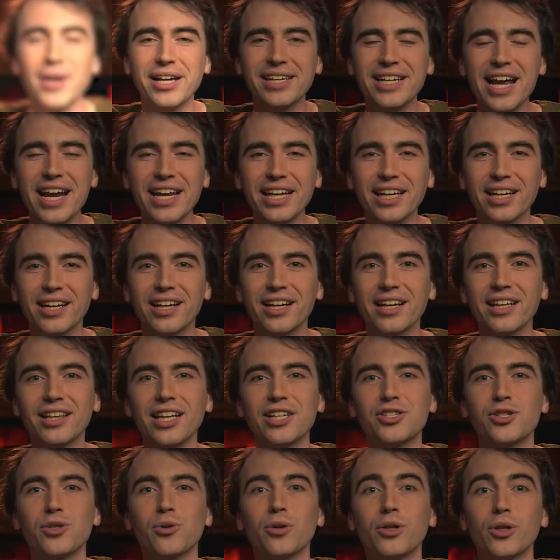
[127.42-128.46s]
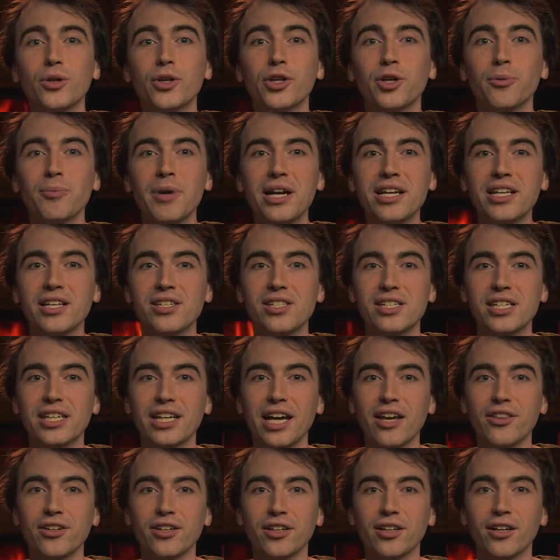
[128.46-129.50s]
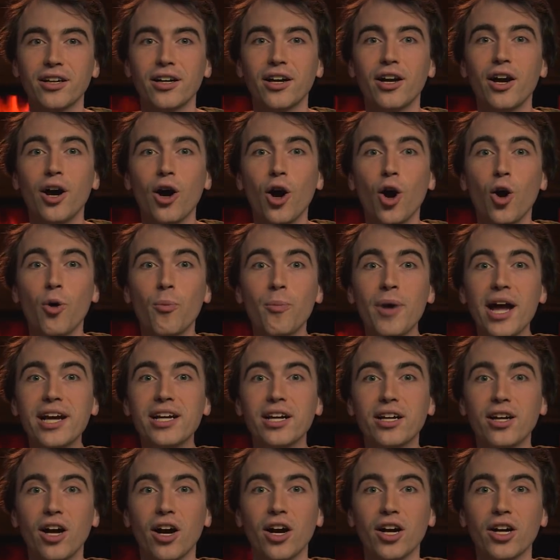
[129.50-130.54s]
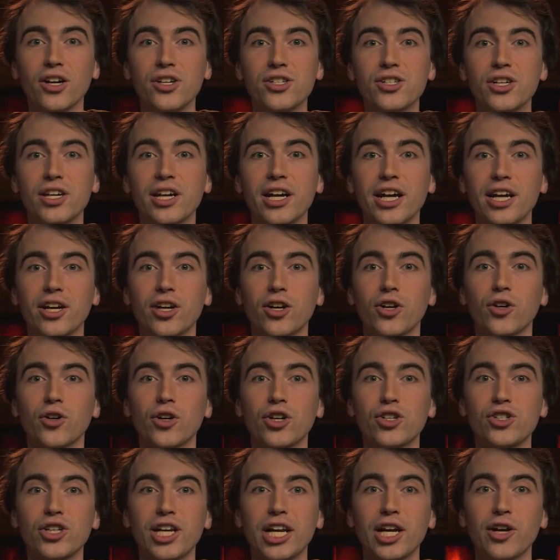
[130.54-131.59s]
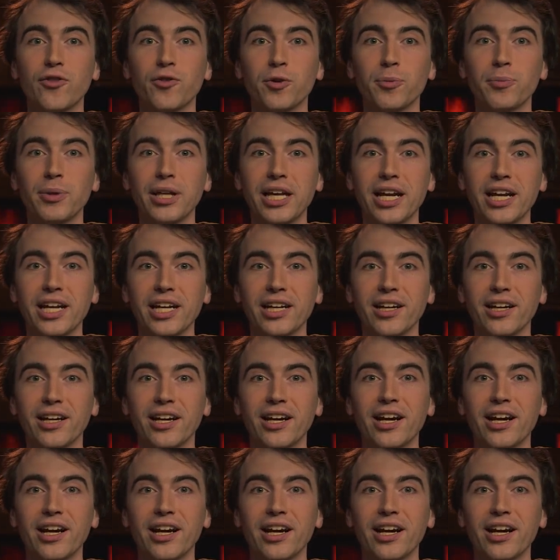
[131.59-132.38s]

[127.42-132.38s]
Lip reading: Magnetic lets you glue your minions together. Omega cards encourage careful planning,